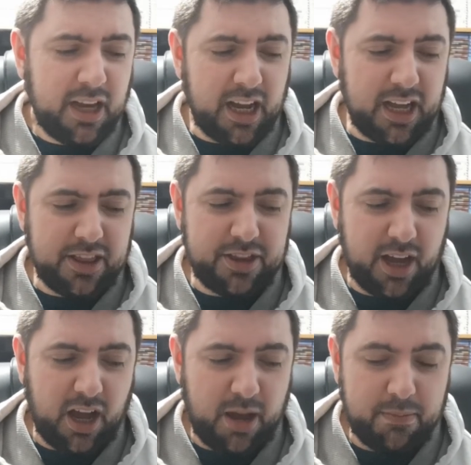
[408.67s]
And
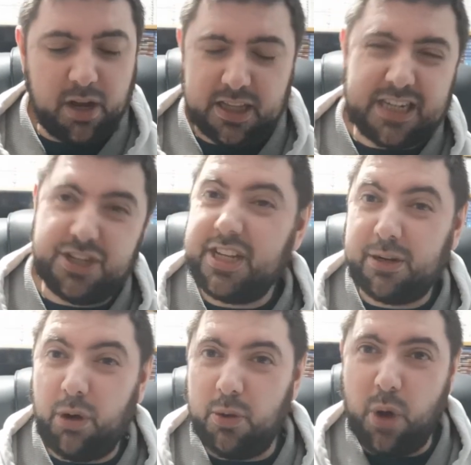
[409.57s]
I actually did
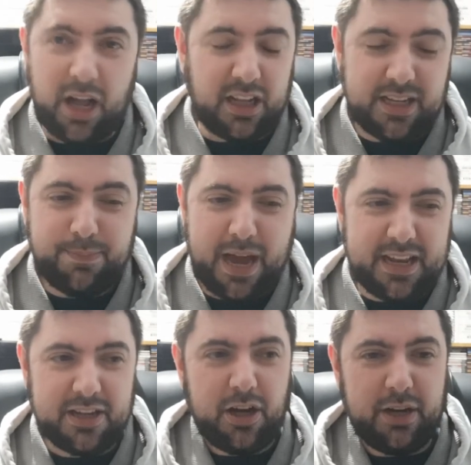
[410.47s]
quite well. I did better
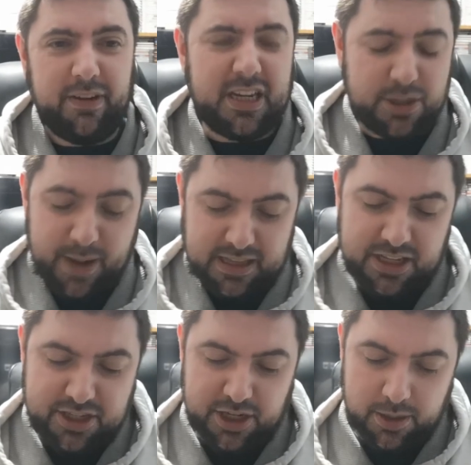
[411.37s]
than kind of I
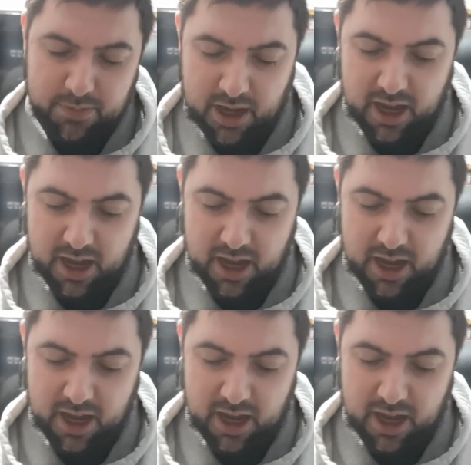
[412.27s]
expected to.